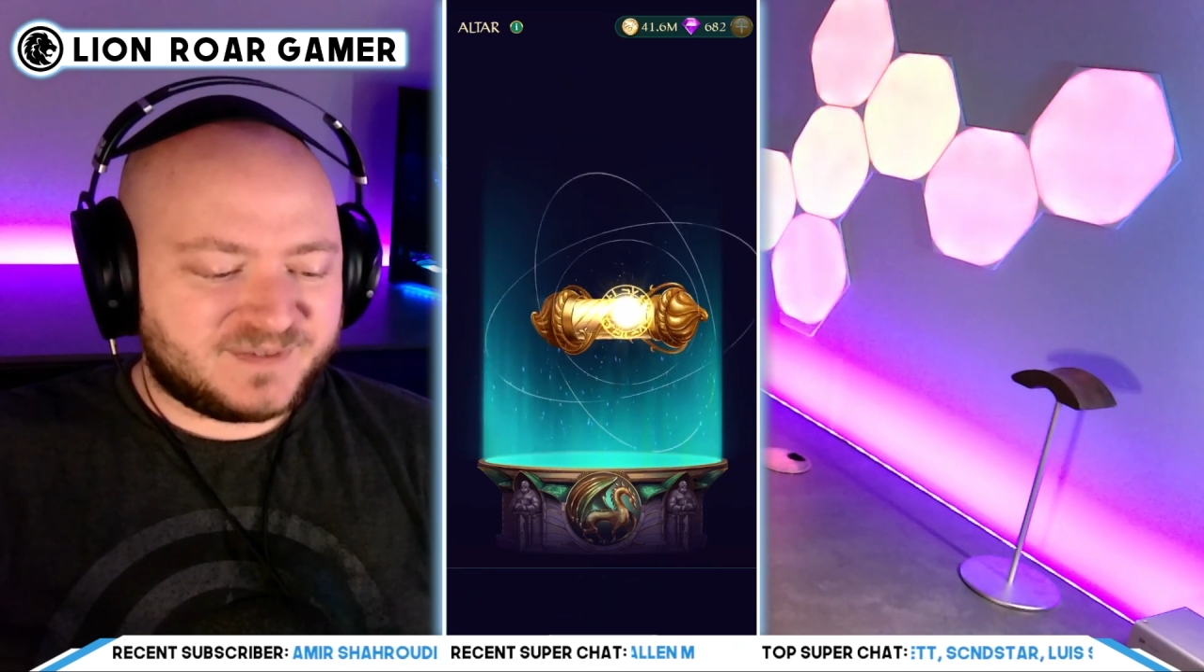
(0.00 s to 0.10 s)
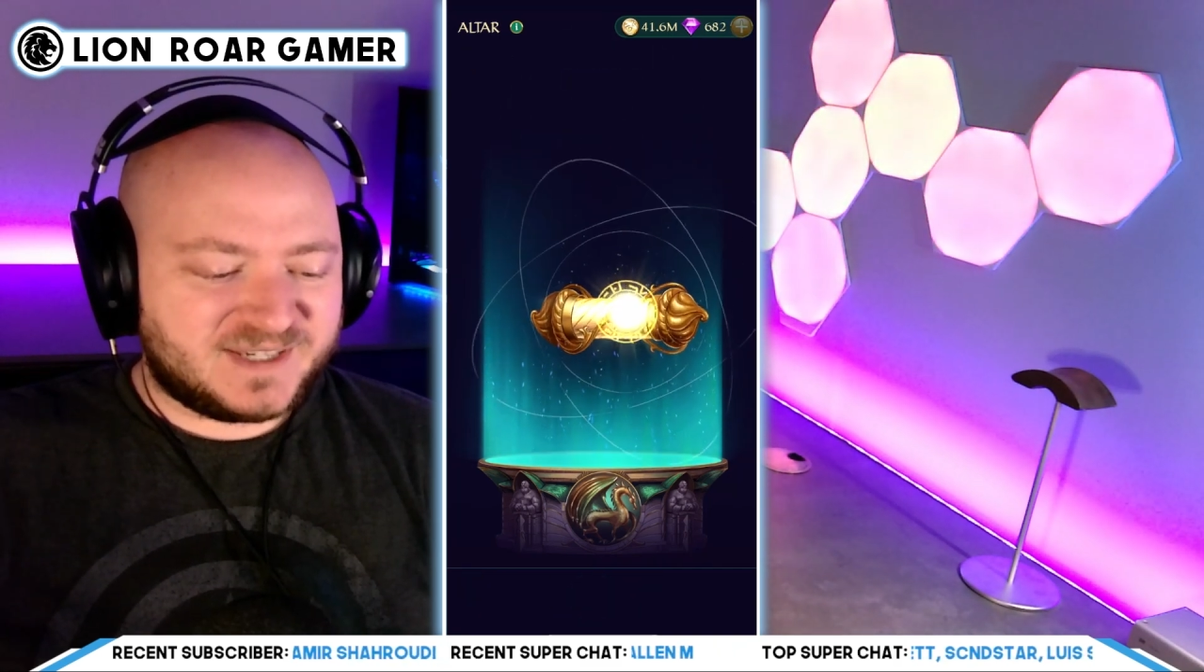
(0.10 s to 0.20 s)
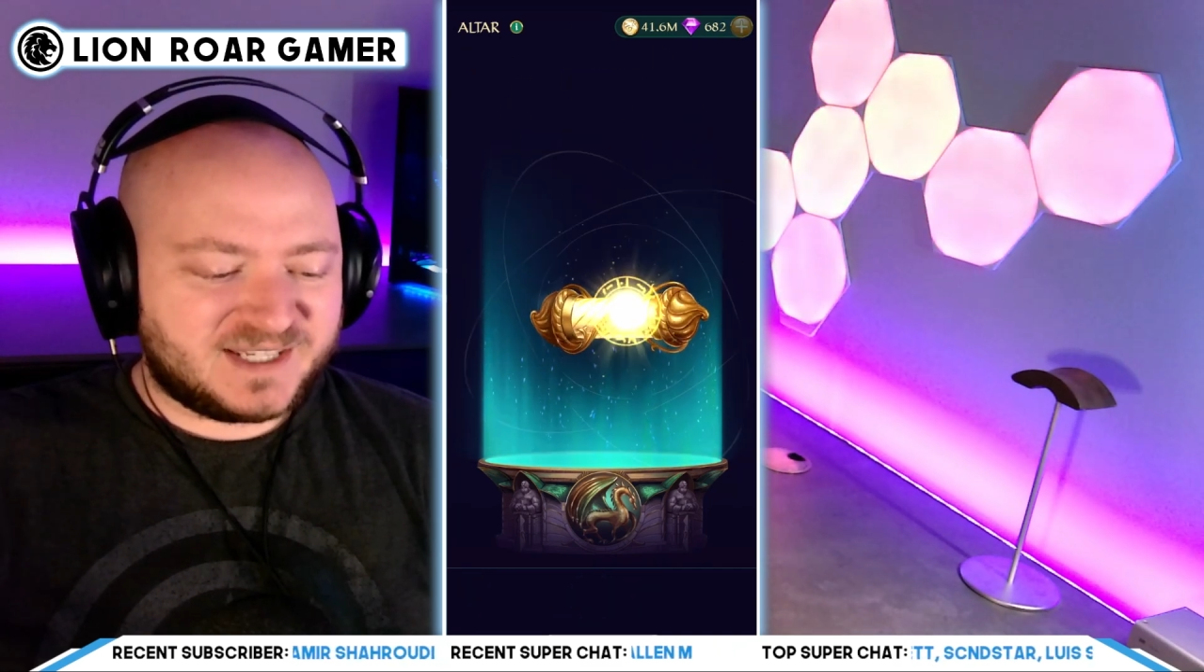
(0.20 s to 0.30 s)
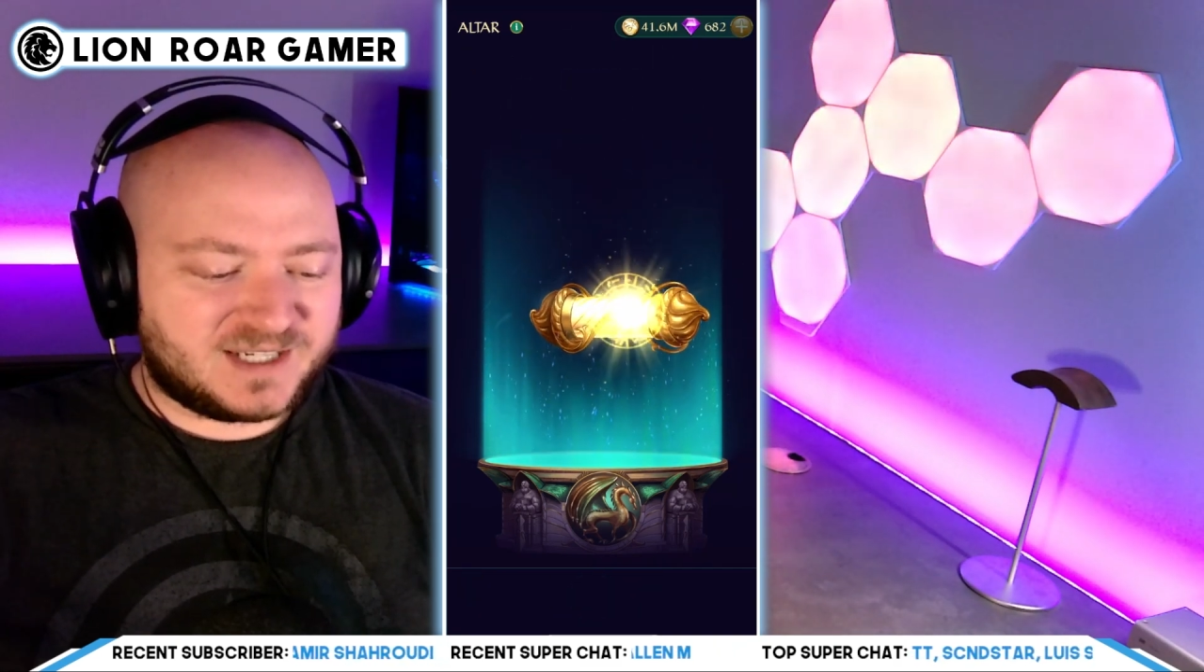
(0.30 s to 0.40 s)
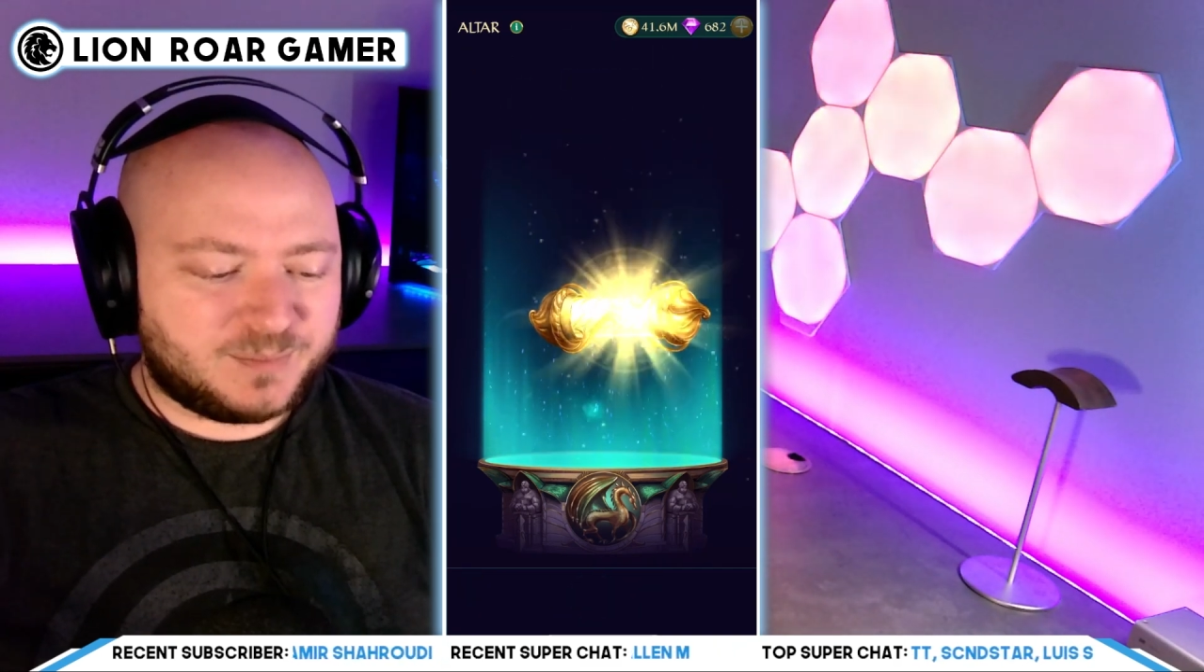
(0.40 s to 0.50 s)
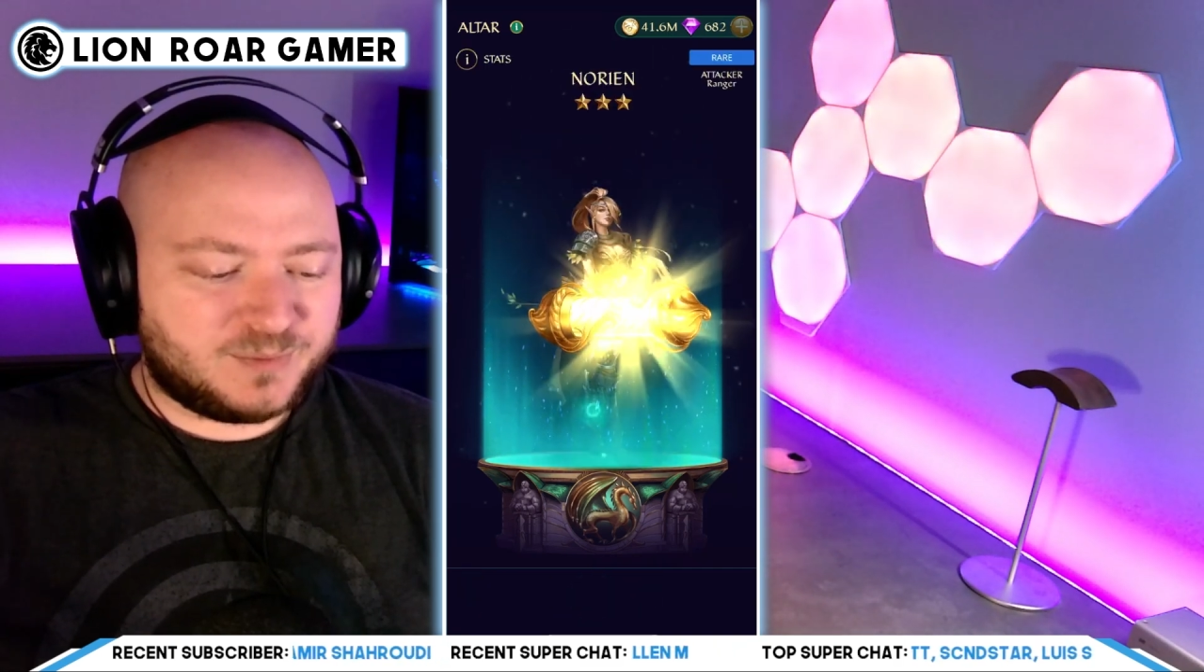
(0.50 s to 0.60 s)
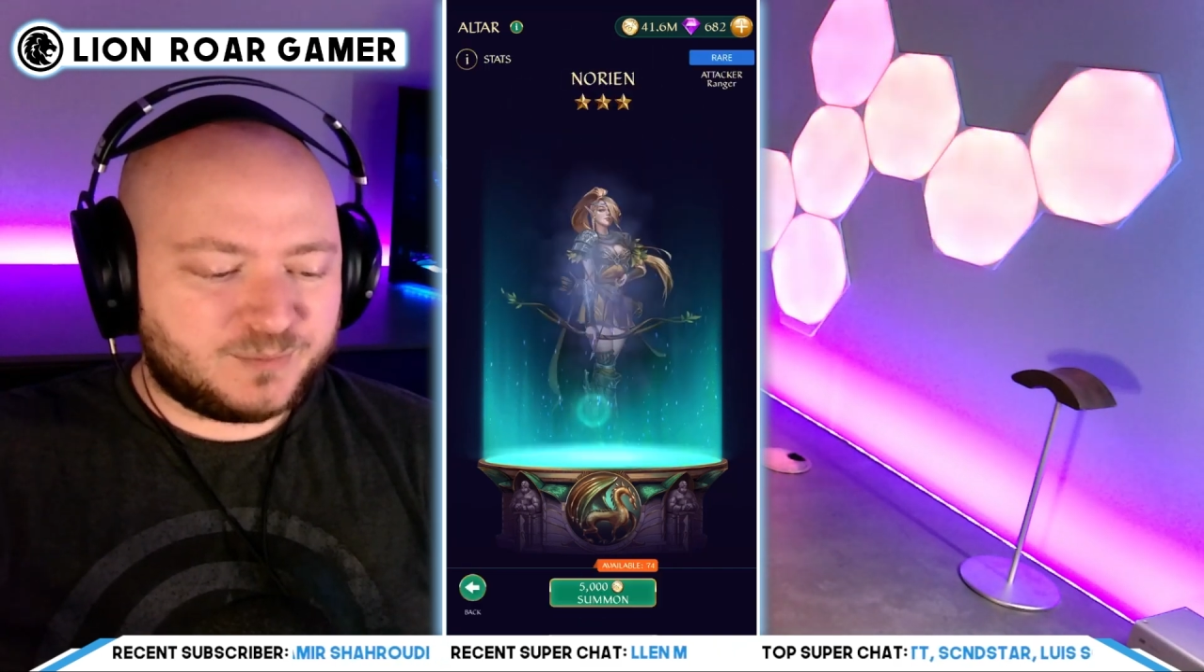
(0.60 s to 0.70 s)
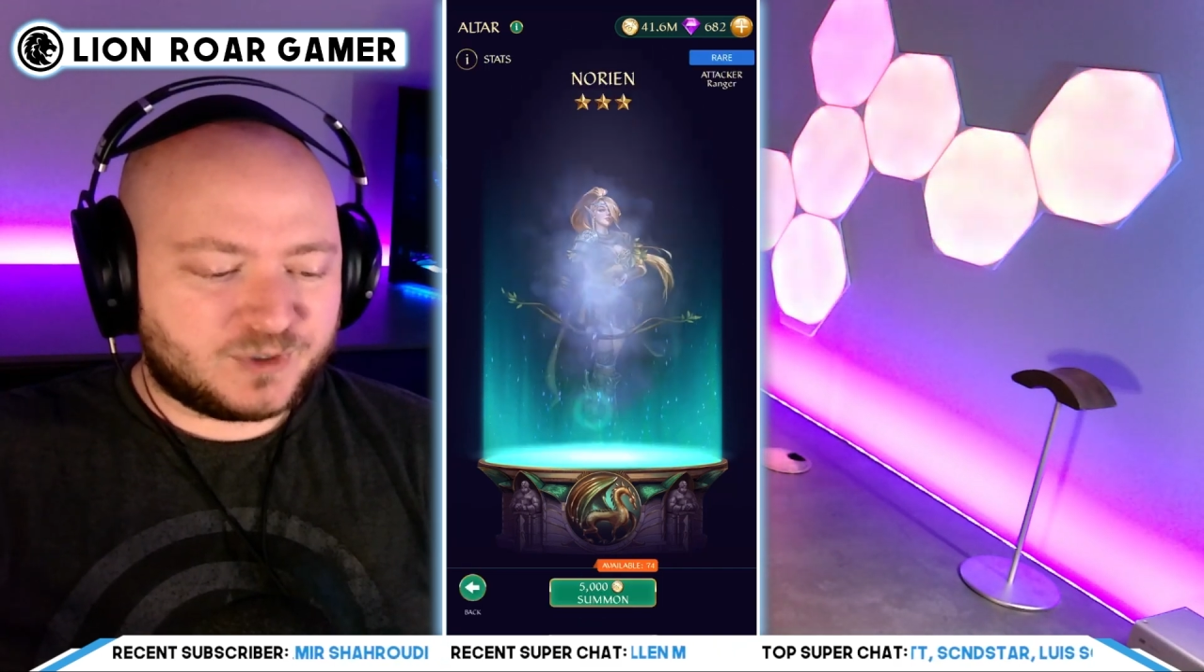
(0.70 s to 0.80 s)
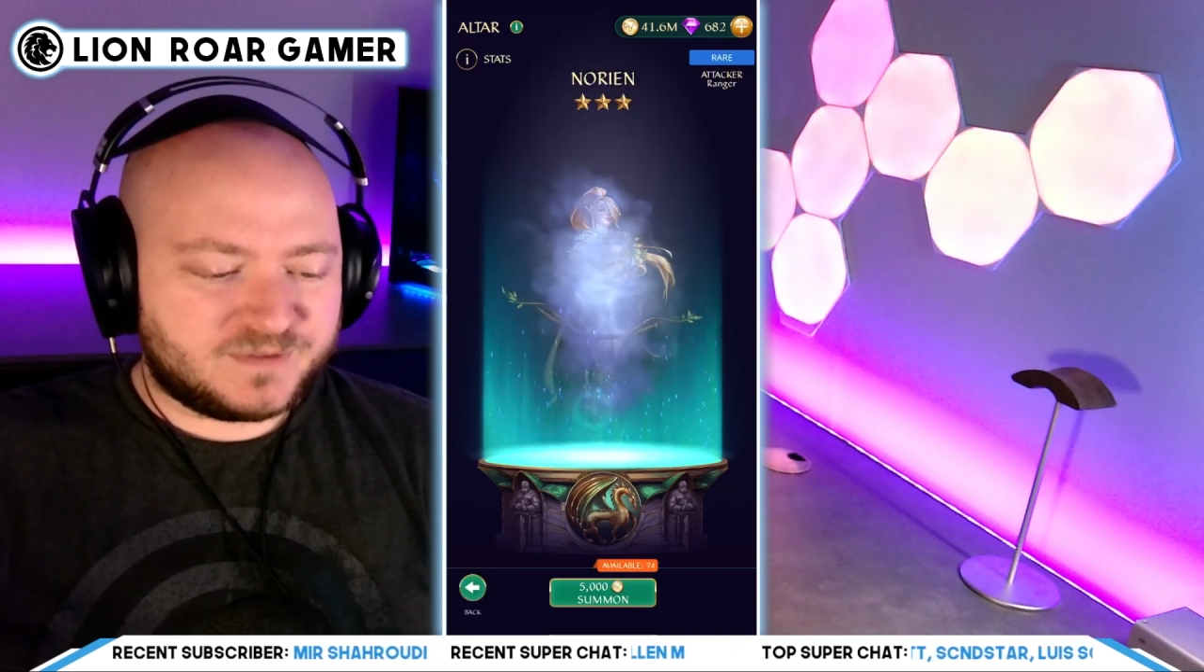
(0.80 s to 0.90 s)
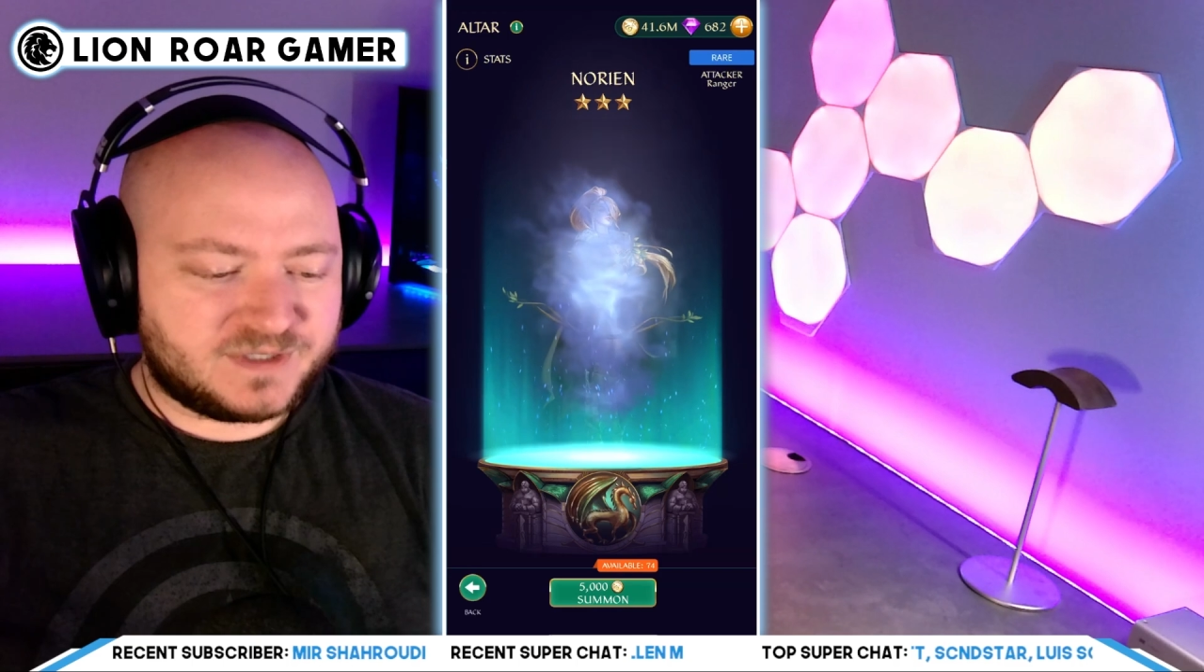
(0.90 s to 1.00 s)
if I get a couple
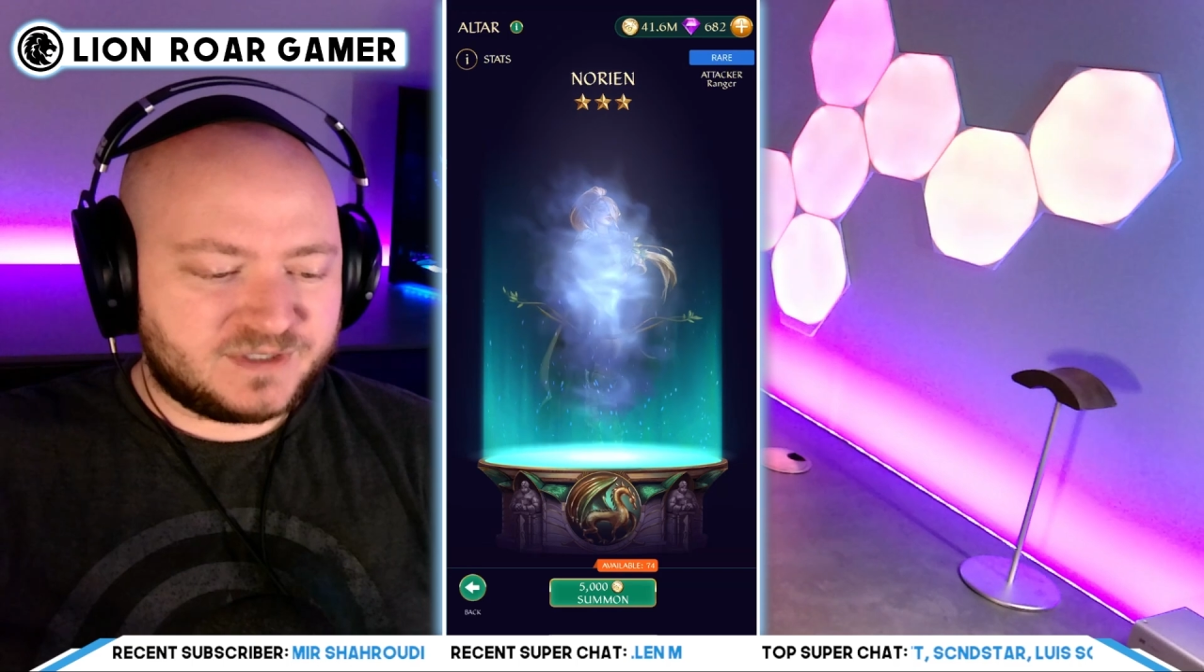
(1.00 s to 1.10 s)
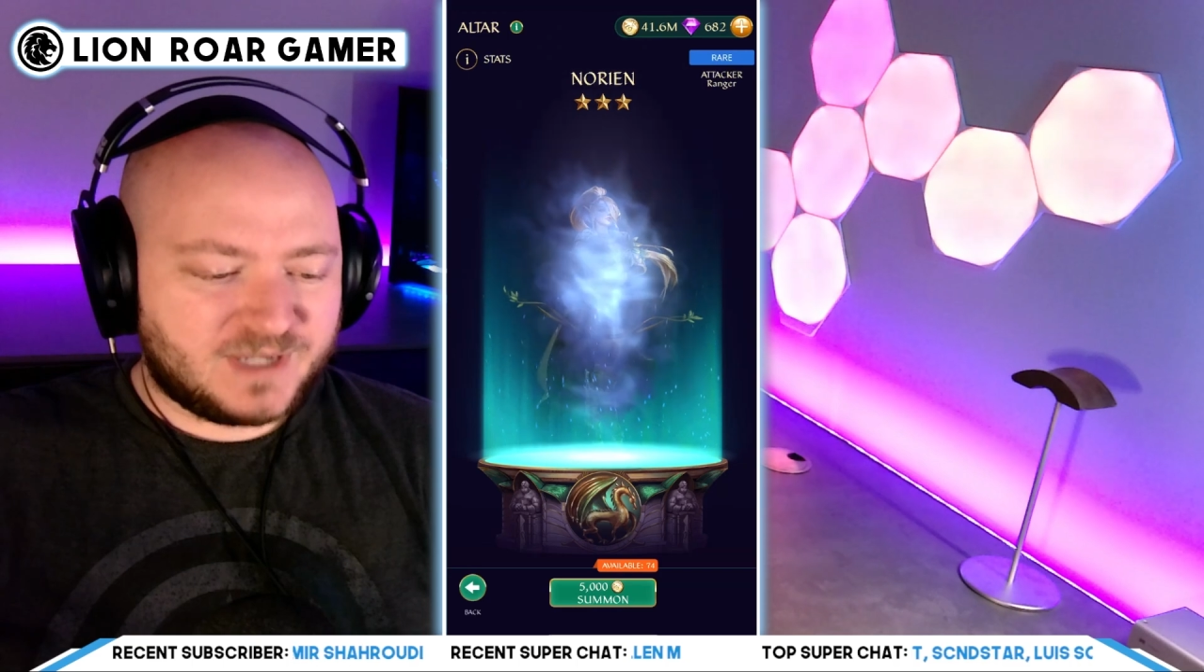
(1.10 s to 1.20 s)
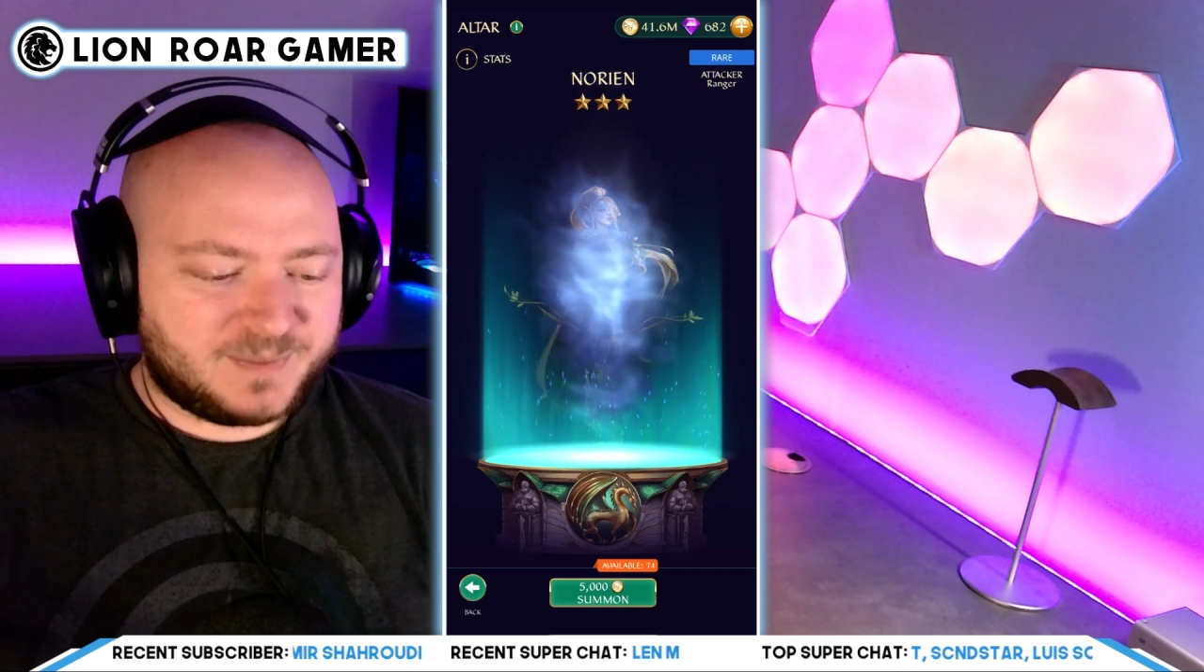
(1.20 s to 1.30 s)
more of the new